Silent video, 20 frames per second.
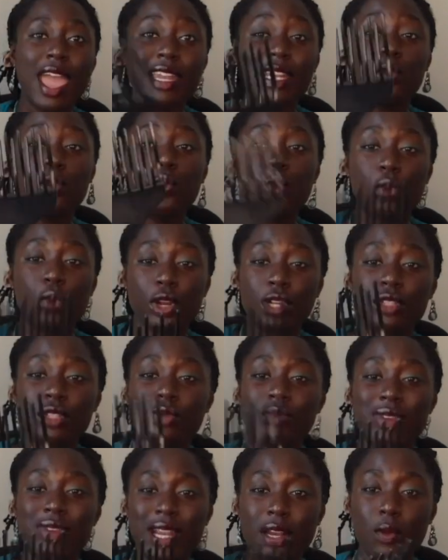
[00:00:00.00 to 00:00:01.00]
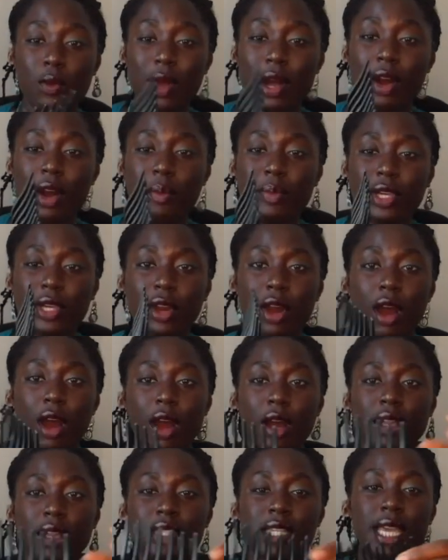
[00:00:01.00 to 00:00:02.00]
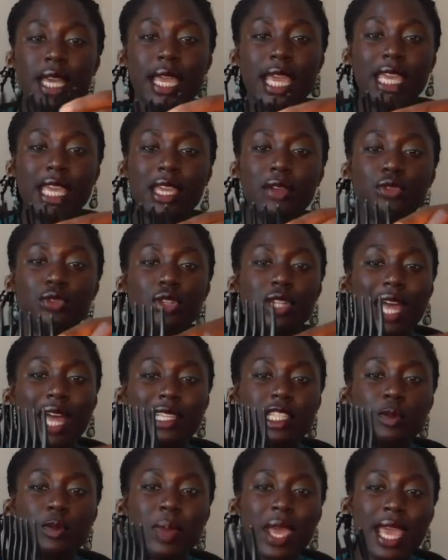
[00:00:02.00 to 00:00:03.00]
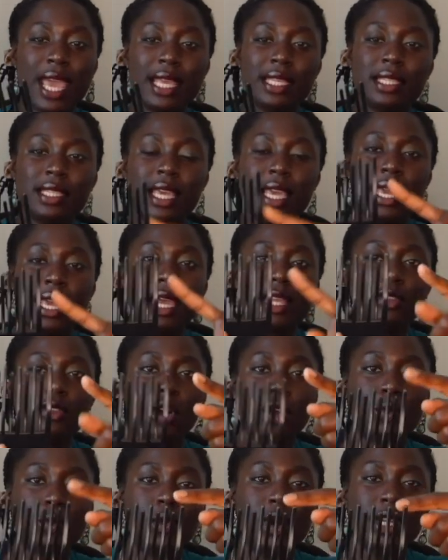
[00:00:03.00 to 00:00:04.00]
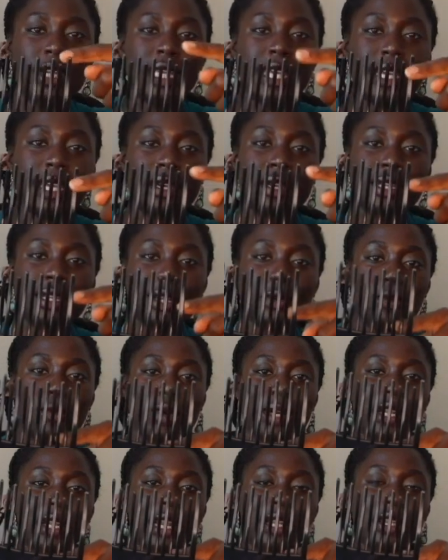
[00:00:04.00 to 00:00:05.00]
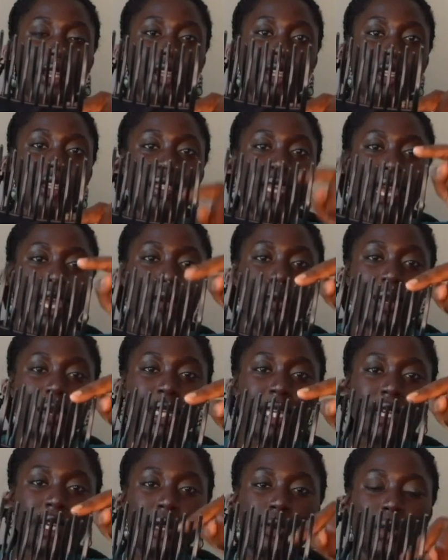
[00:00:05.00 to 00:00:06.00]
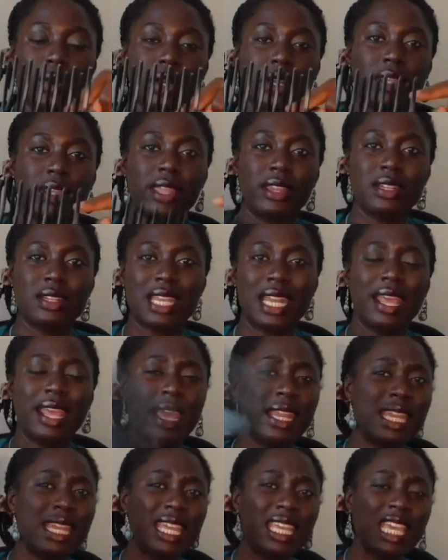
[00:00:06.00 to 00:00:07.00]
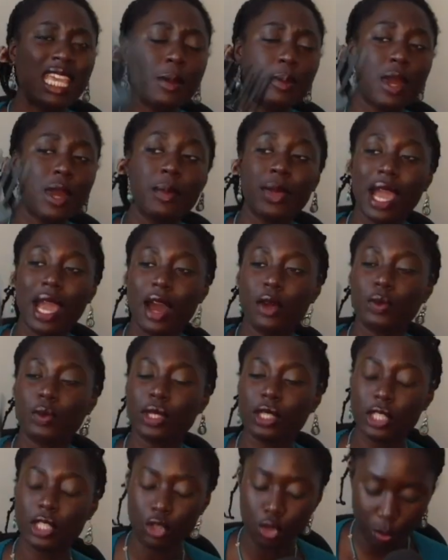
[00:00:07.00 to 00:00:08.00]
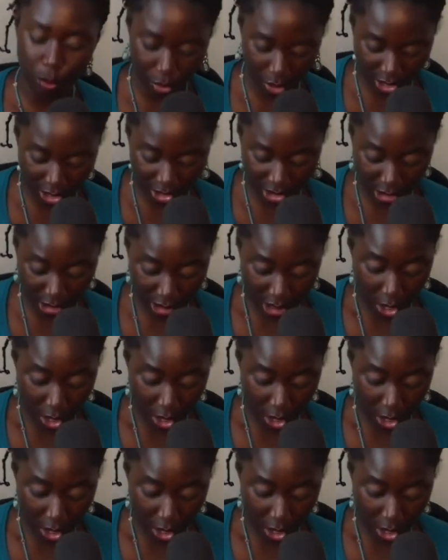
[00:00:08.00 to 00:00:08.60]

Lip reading: it works very well because it gives you that space. It's got one here, then one on the other side, one here and one on the other side. They keep coming out with new brushes.